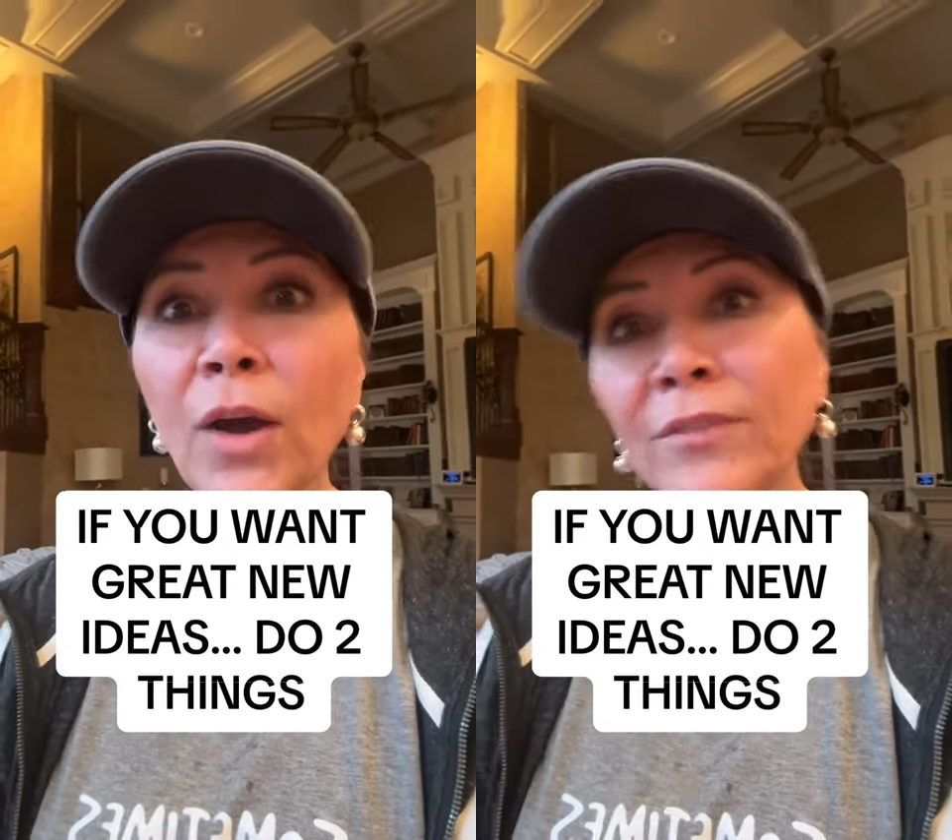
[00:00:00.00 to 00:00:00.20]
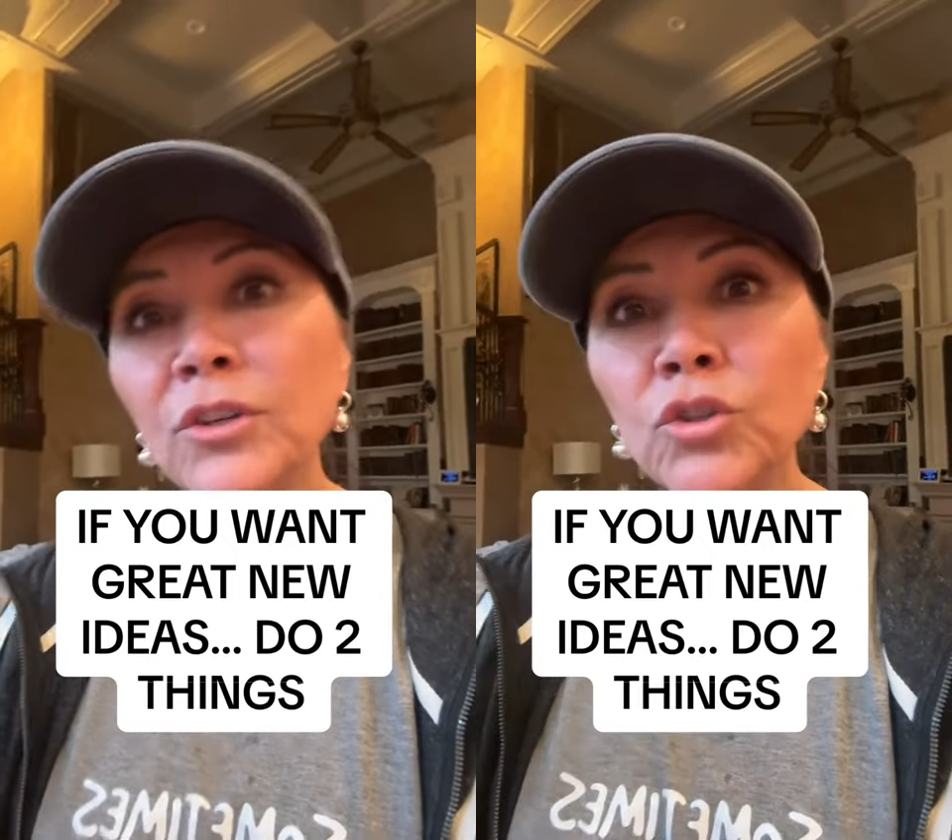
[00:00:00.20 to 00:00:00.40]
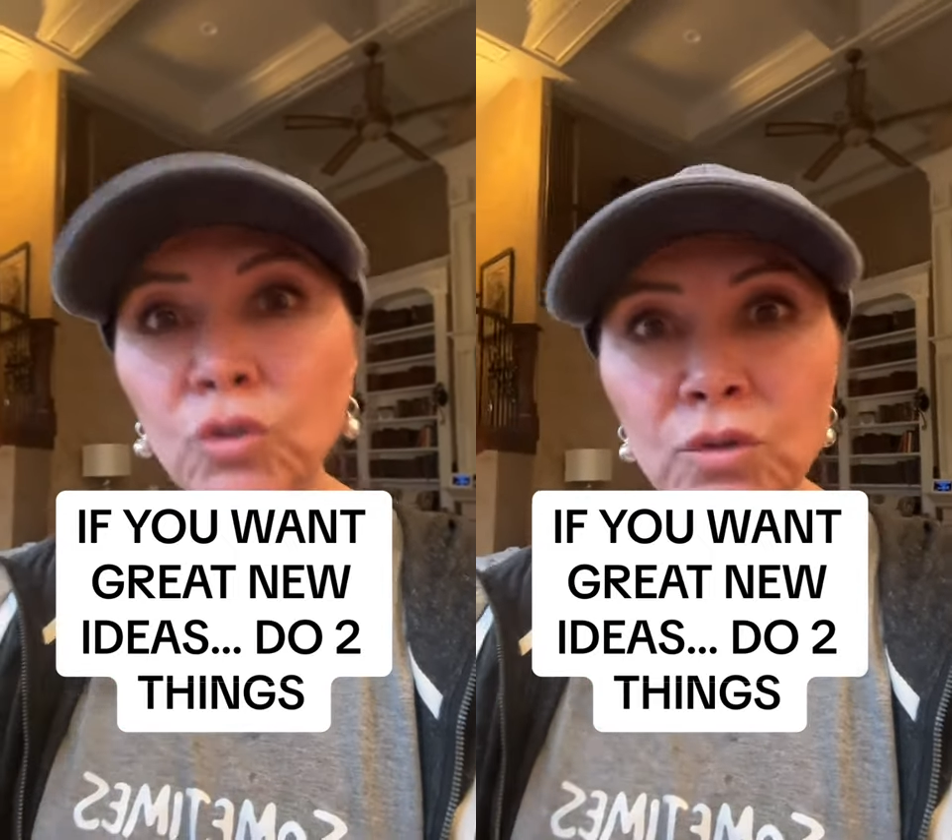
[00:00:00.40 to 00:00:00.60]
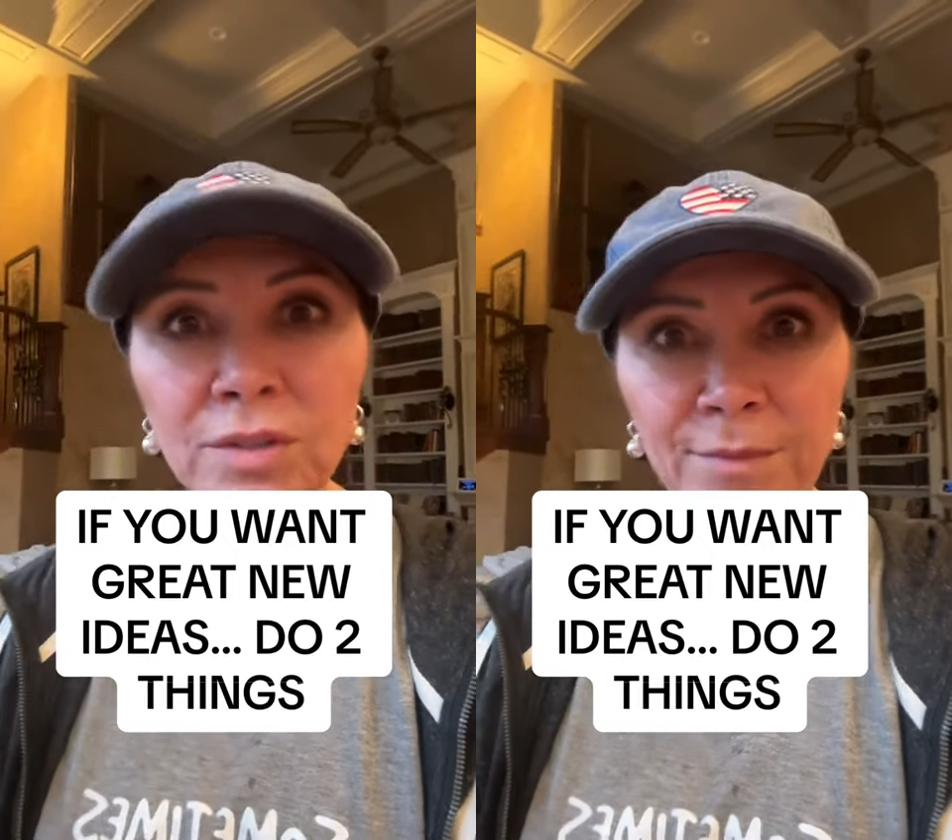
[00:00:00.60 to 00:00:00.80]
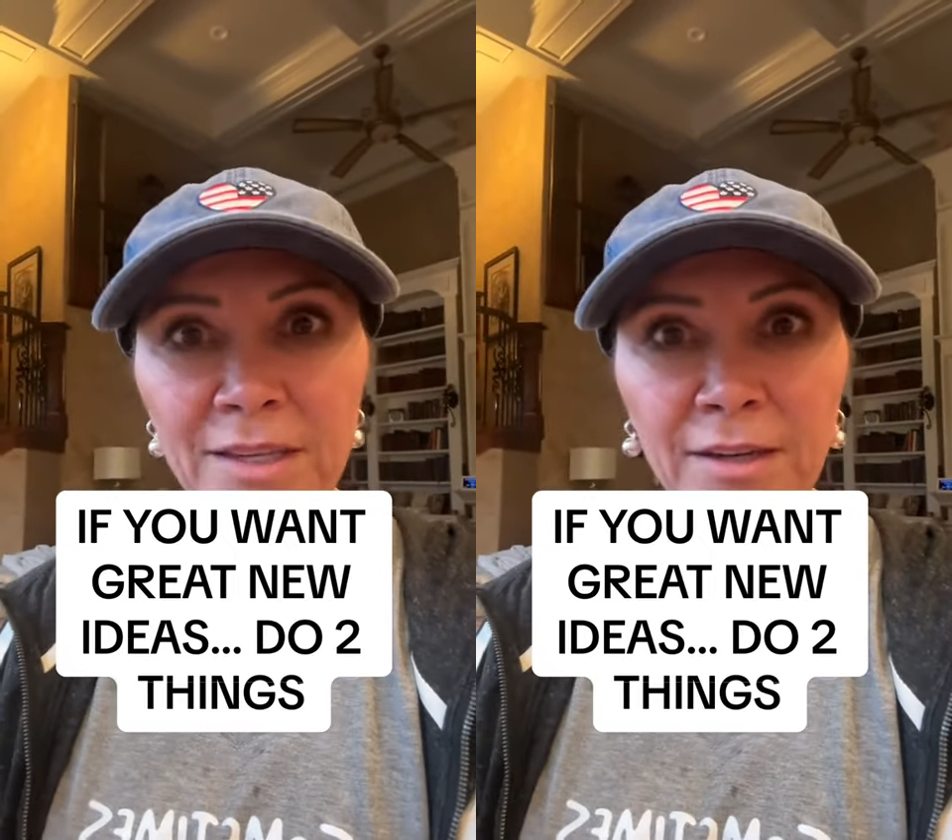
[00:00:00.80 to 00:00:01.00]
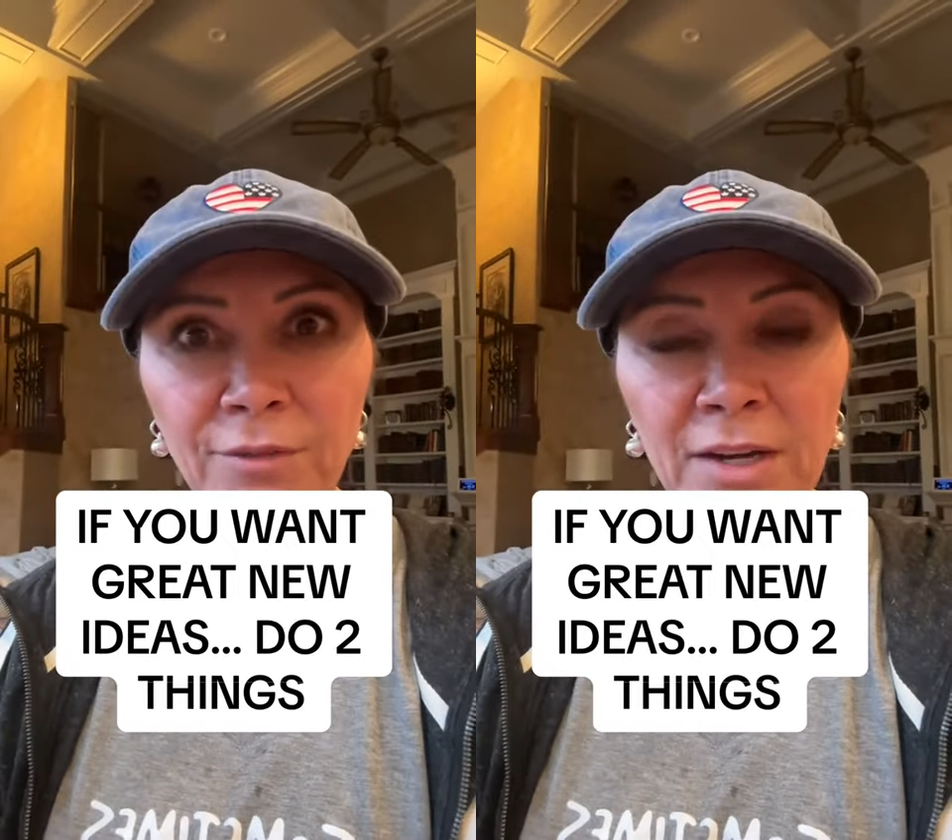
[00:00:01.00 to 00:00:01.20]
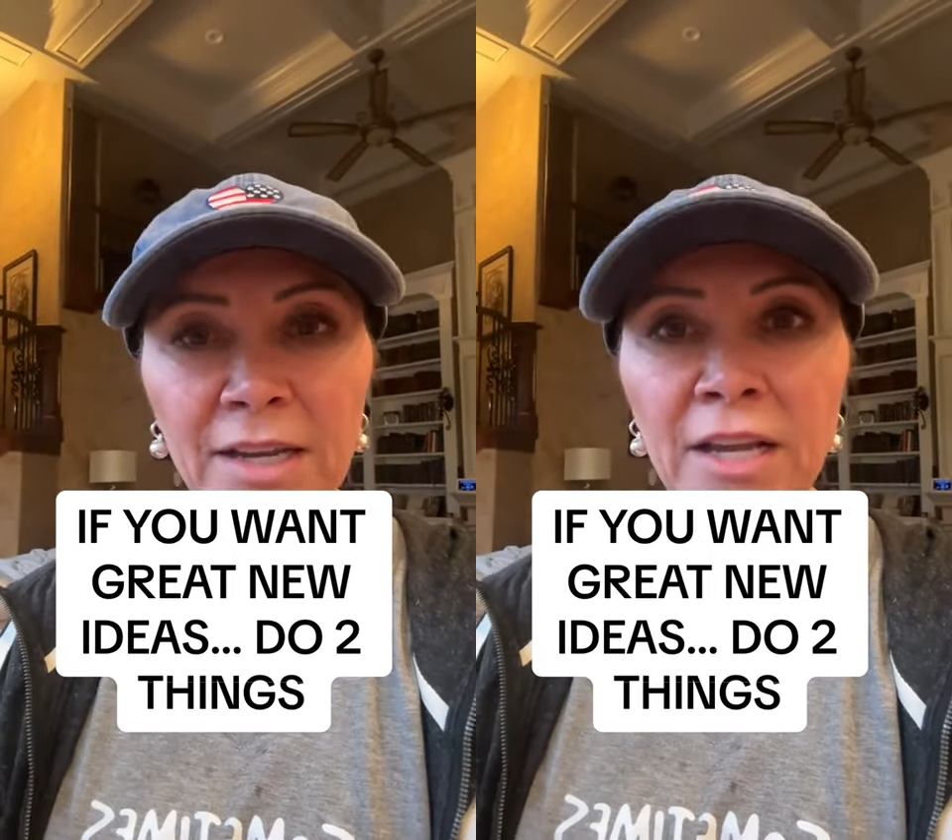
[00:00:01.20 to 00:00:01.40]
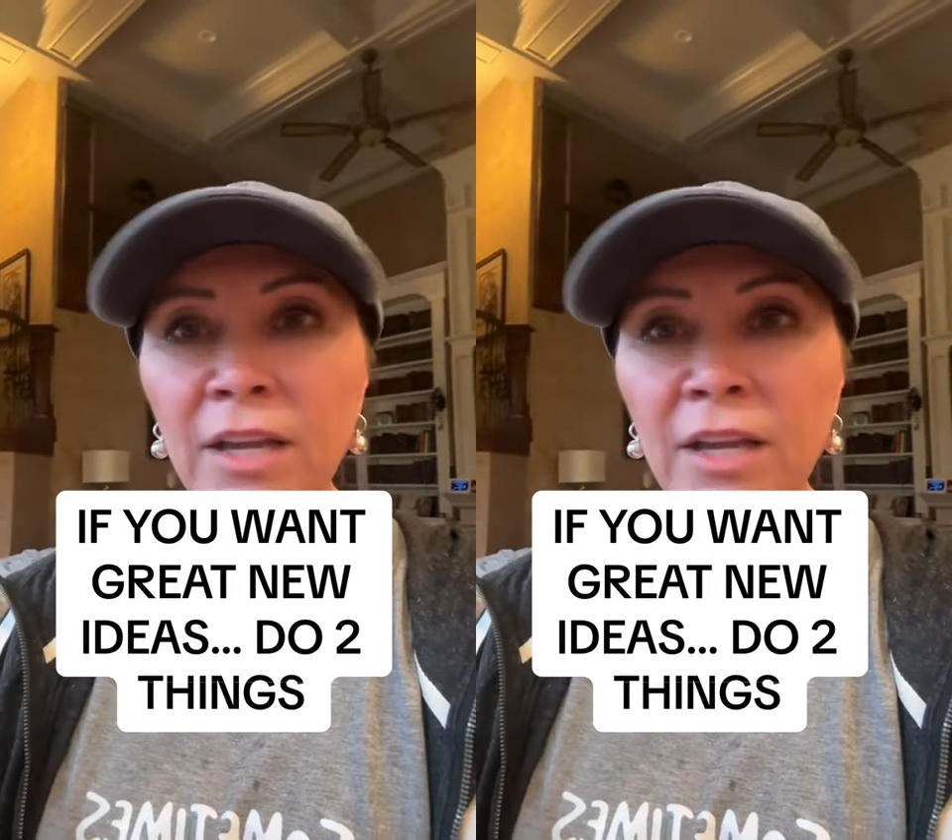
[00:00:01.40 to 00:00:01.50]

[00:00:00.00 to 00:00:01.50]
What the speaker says: you have to do something different.